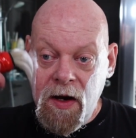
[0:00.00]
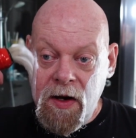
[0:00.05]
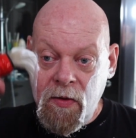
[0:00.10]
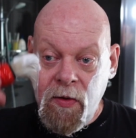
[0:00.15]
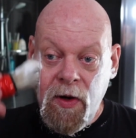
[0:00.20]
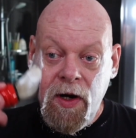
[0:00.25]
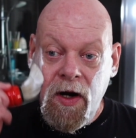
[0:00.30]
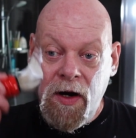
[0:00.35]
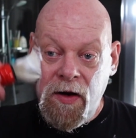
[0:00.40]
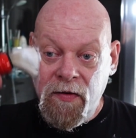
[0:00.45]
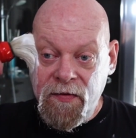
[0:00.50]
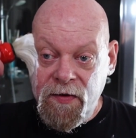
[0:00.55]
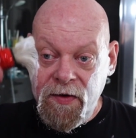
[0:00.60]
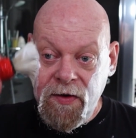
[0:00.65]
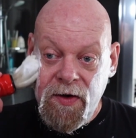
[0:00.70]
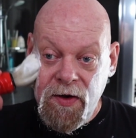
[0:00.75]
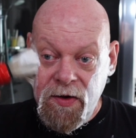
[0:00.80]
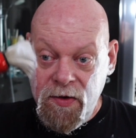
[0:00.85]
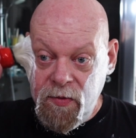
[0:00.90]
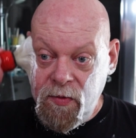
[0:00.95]
quite often
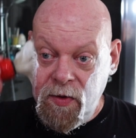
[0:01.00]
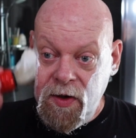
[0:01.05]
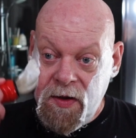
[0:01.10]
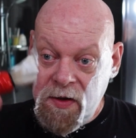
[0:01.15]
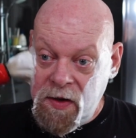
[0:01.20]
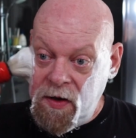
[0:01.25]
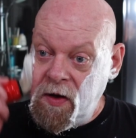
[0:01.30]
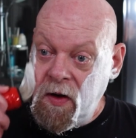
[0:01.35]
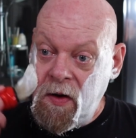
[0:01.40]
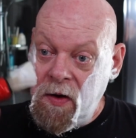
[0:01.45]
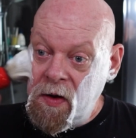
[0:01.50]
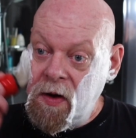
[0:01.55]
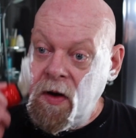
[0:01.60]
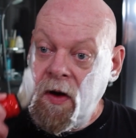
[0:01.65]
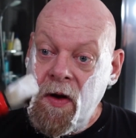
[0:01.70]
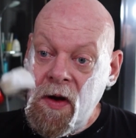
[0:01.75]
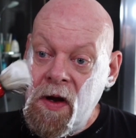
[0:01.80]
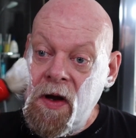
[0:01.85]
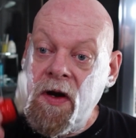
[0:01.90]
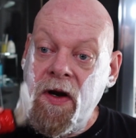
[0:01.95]
do with
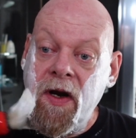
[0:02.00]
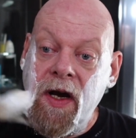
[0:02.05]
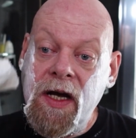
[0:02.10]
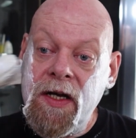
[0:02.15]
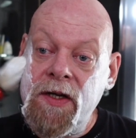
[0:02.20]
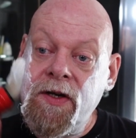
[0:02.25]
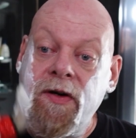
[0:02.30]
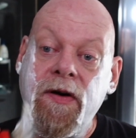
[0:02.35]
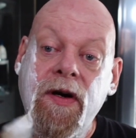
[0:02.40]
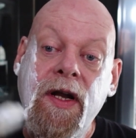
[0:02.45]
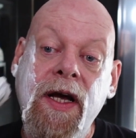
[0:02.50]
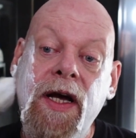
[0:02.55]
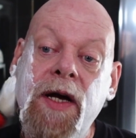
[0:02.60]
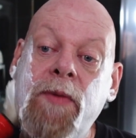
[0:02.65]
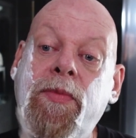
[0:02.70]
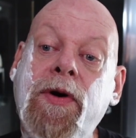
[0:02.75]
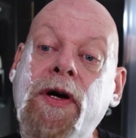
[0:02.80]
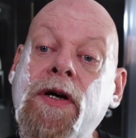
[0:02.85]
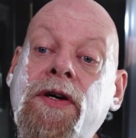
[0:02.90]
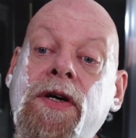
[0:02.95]
natural hair
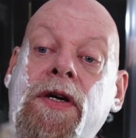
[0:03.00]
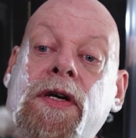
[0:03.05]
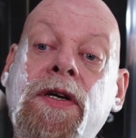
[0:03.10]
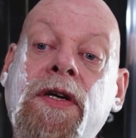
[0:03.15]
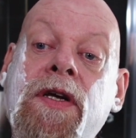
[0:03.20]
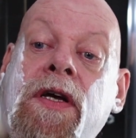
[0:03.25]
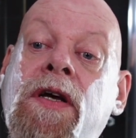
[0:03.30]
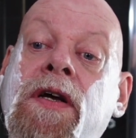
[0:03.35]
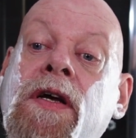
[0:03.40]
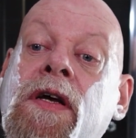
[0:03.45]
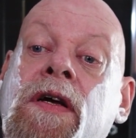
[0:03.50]
brushes.